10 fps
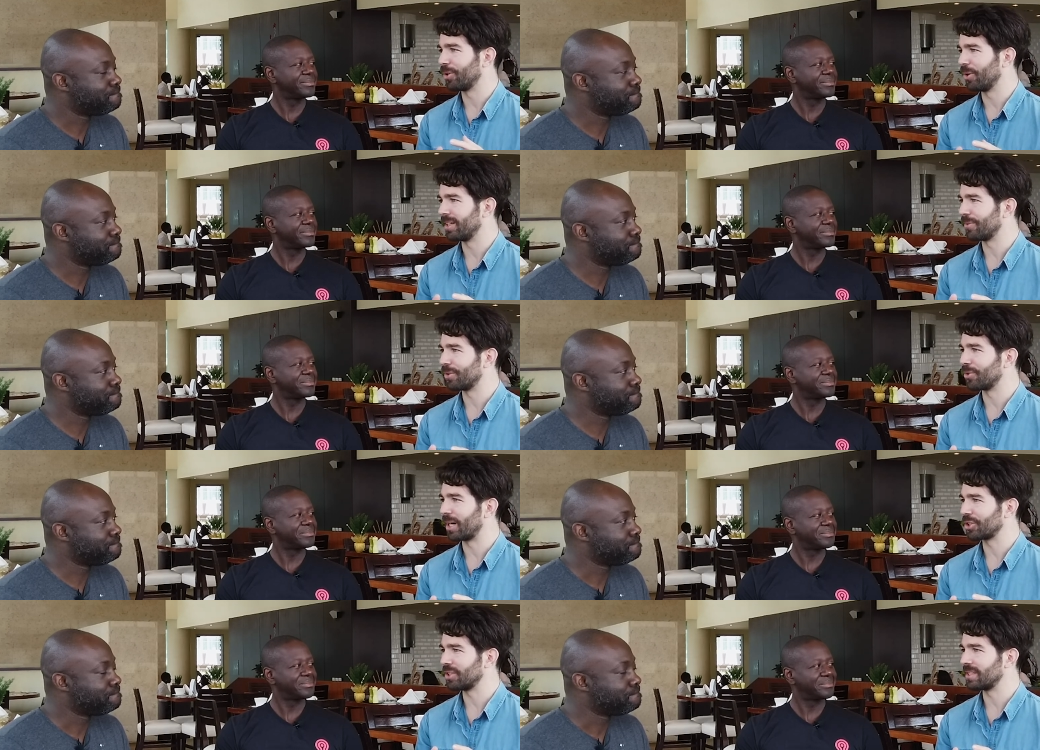Speaker 1: of going in different
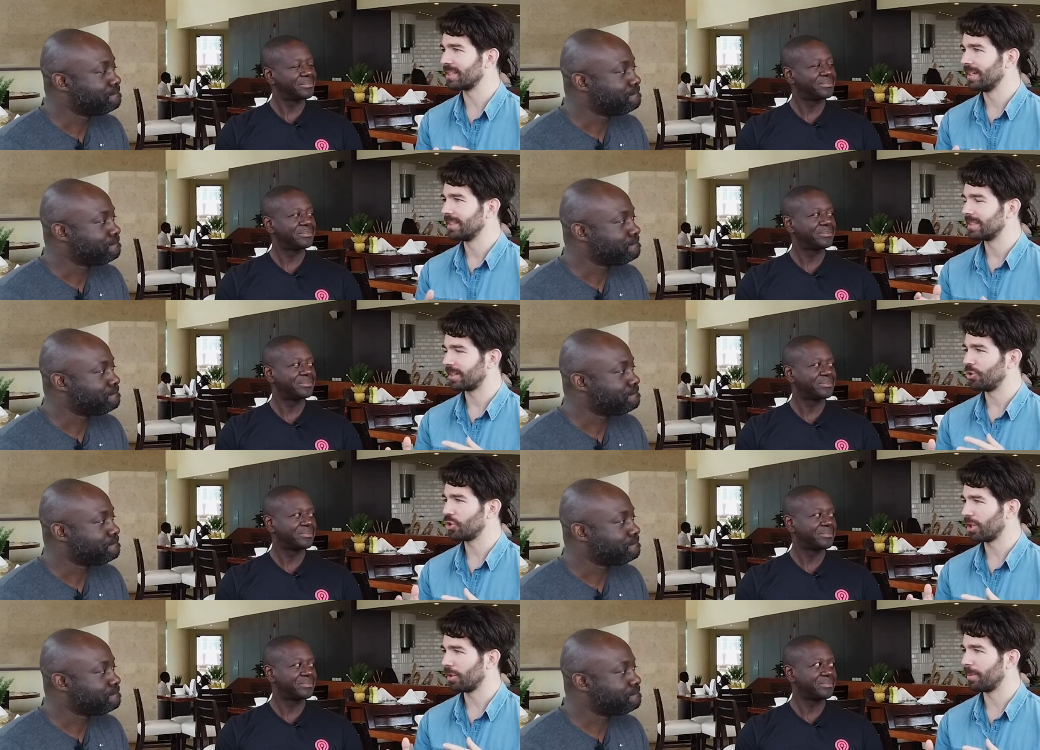directions, so can
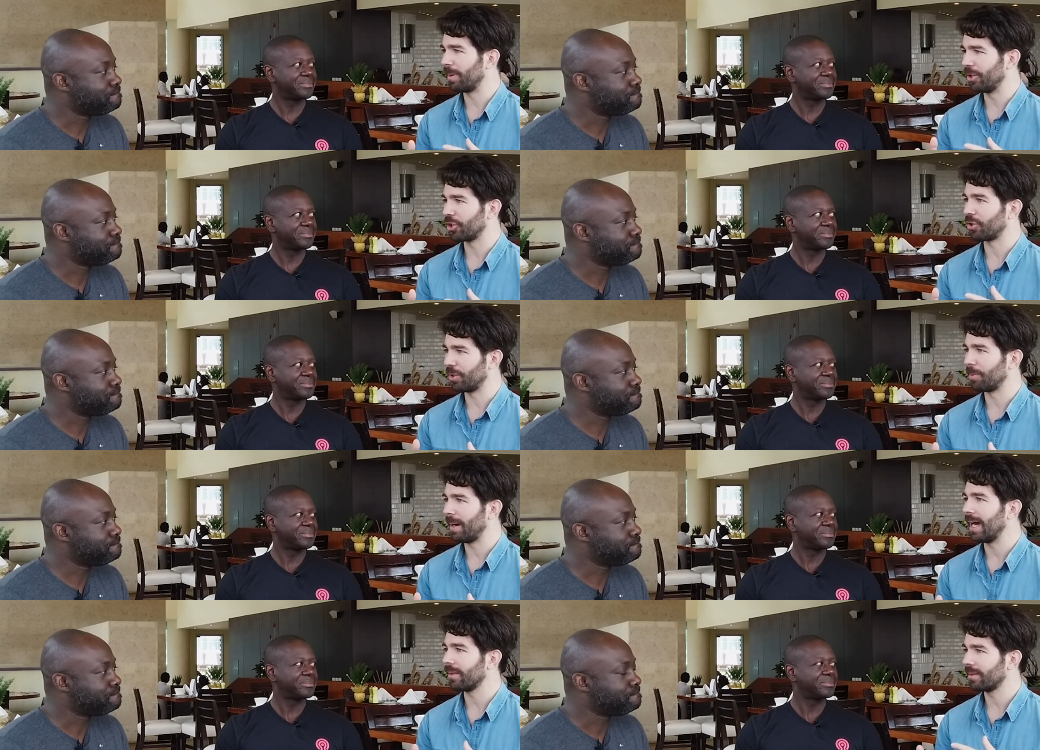you talk a little bit about your career
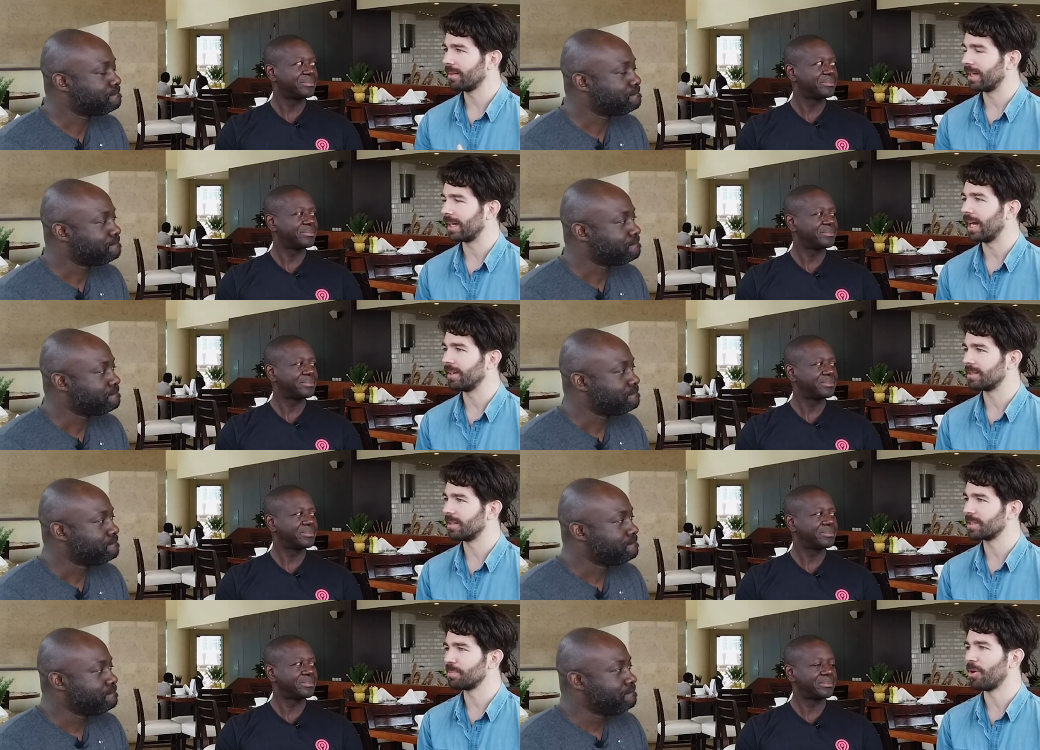path that got you
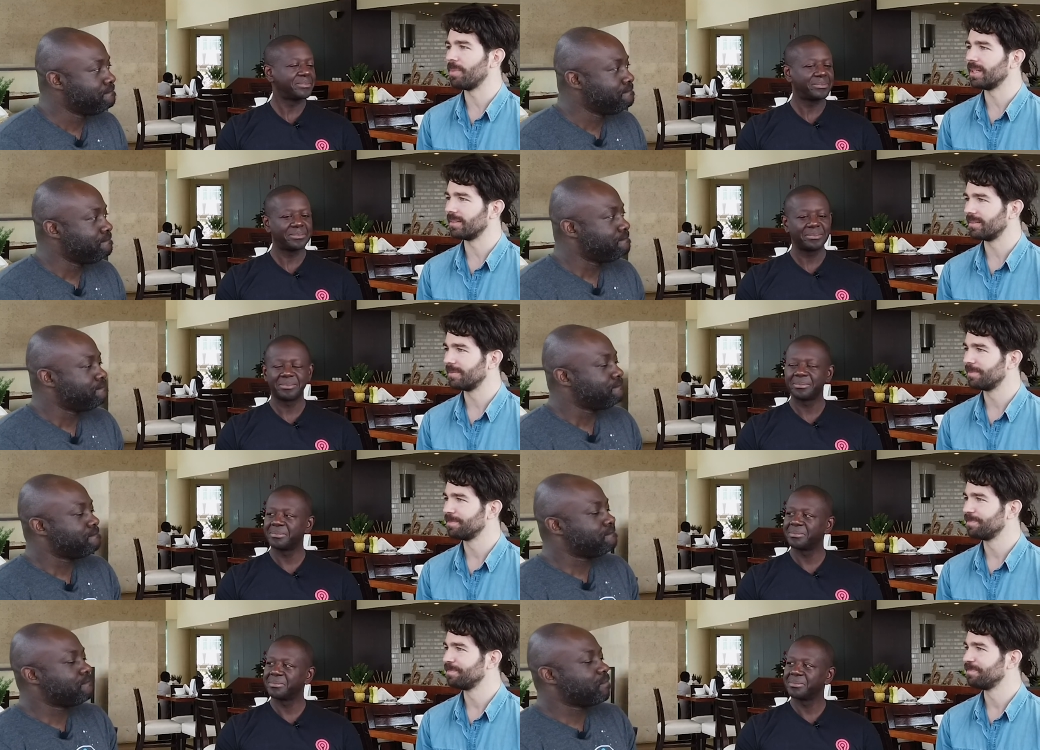to this moment?
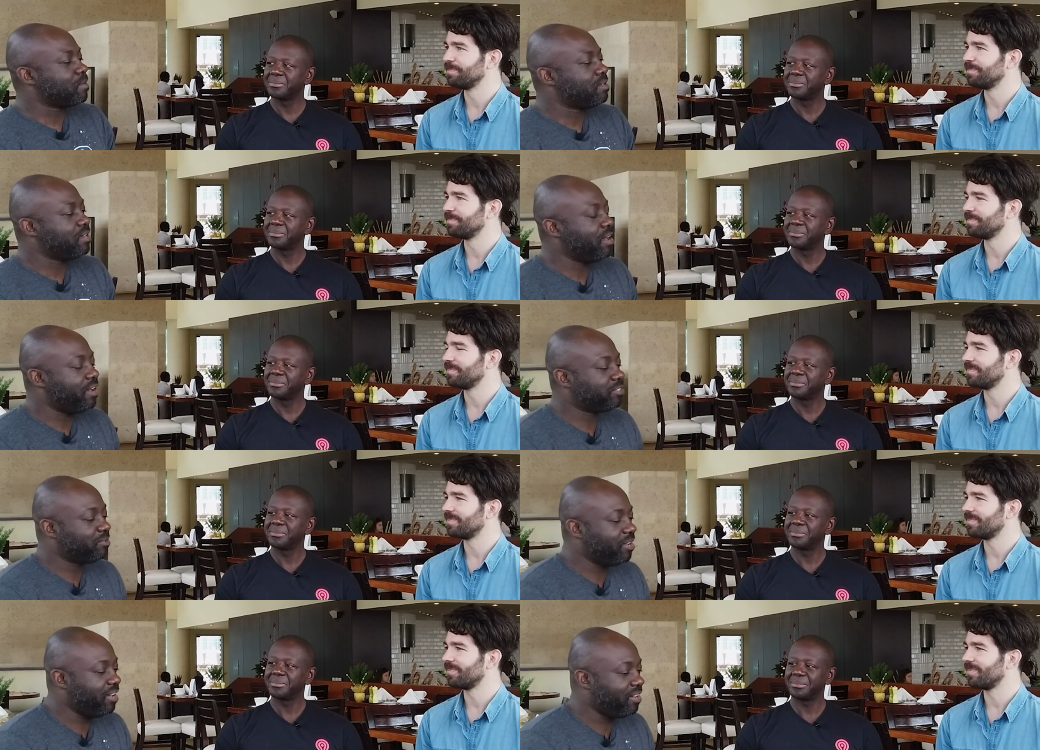
Speaker 2: Yeah,
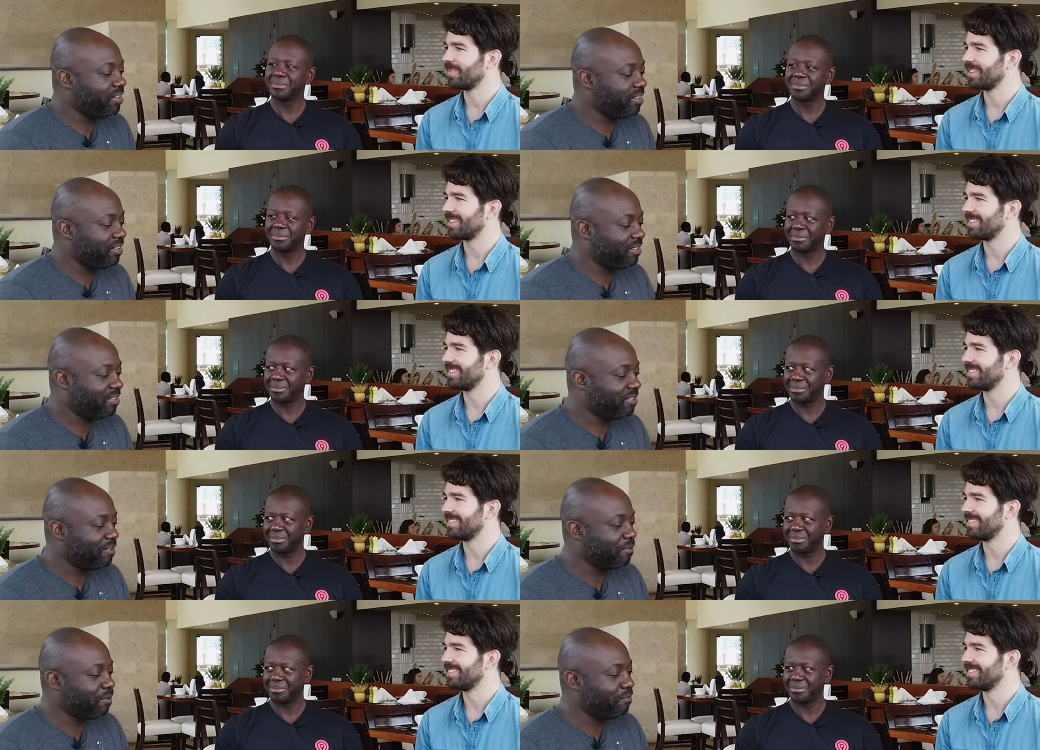so I had a,
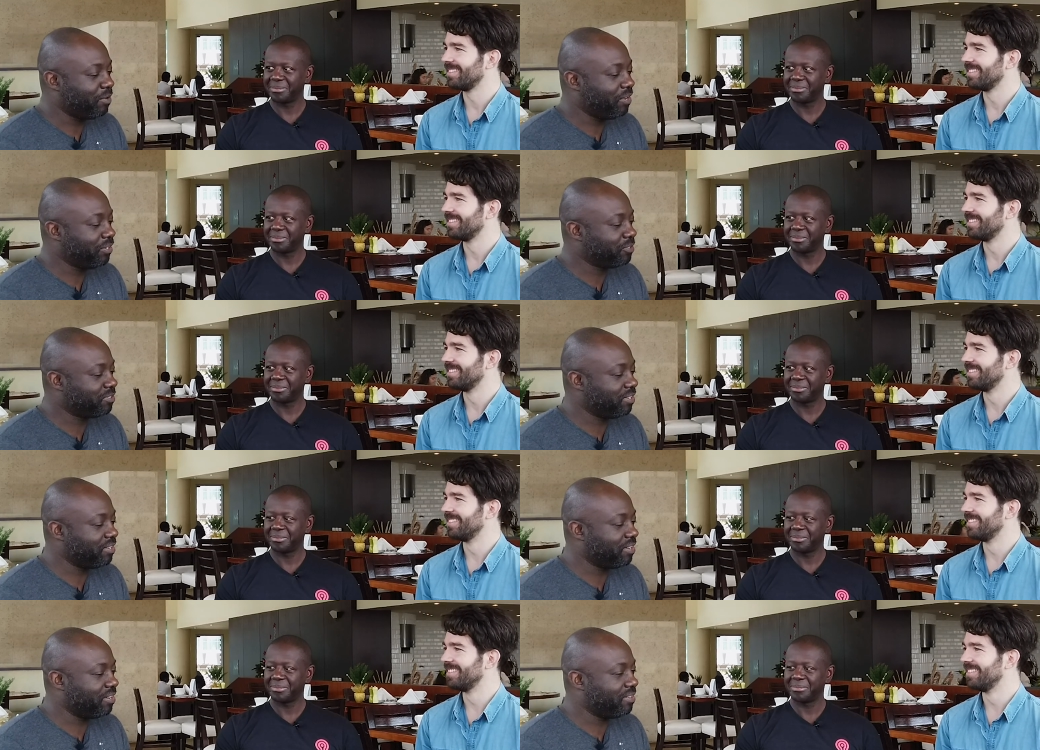a, a very
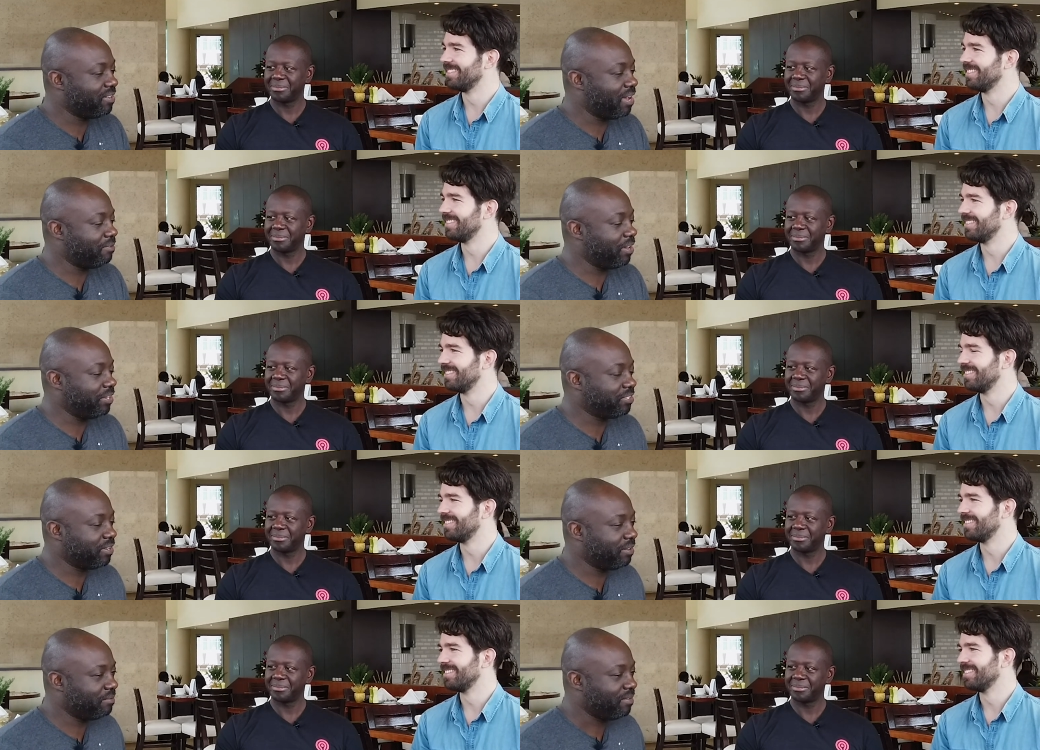interesting uh,
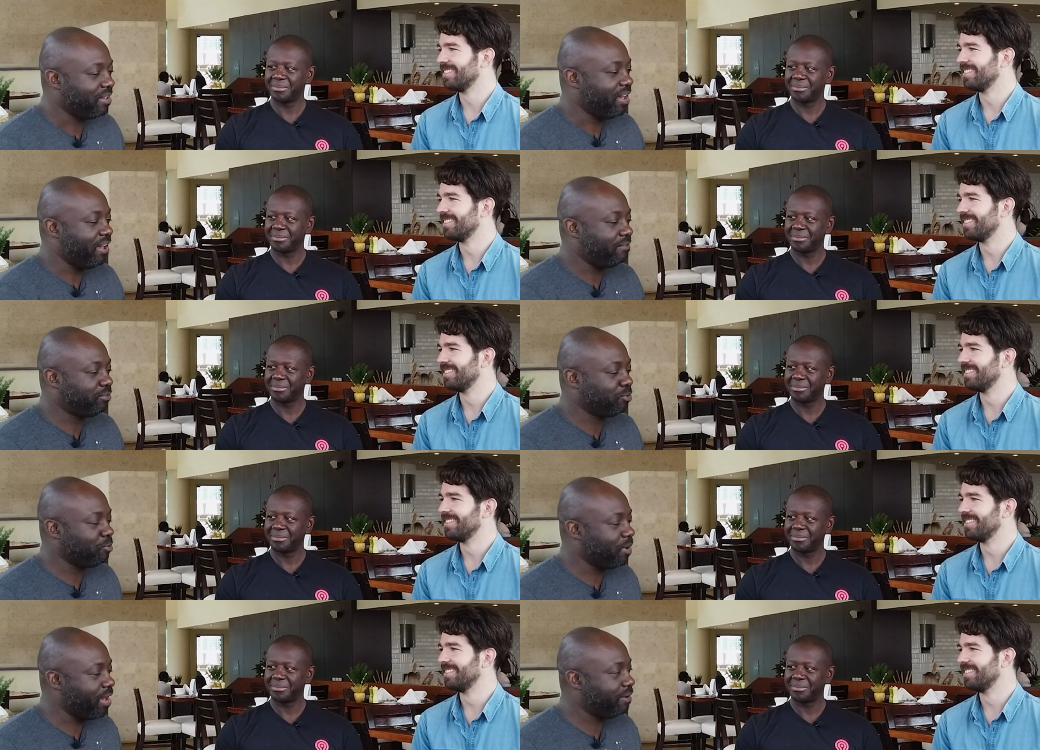navigation. I, I have
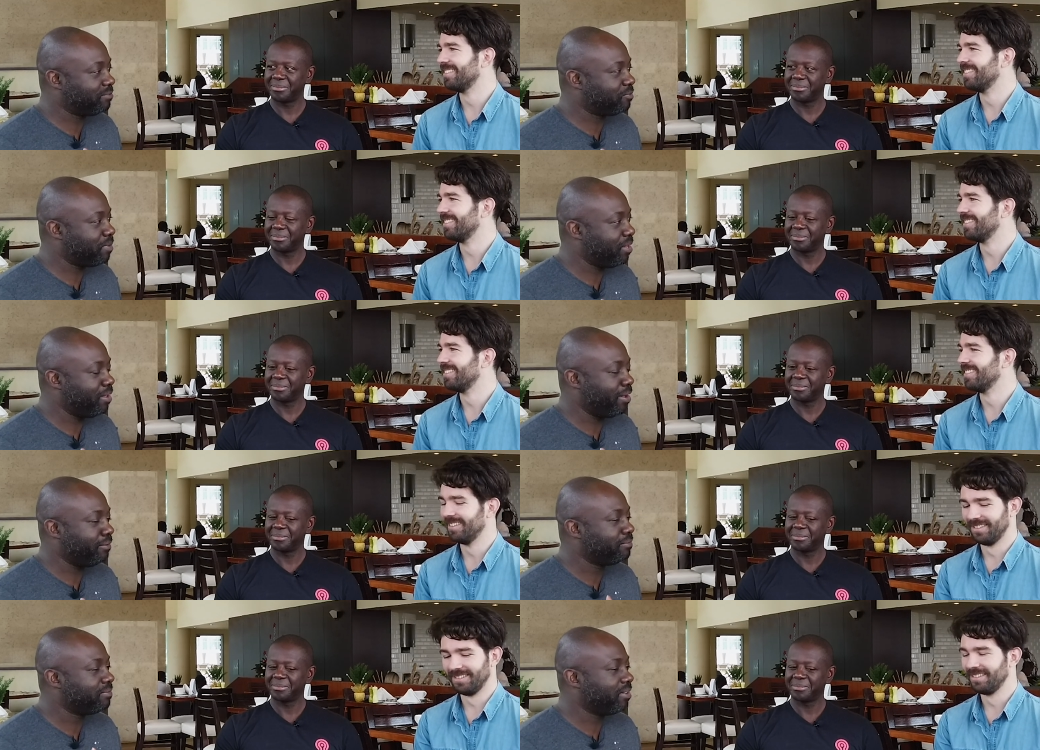two halves of my life.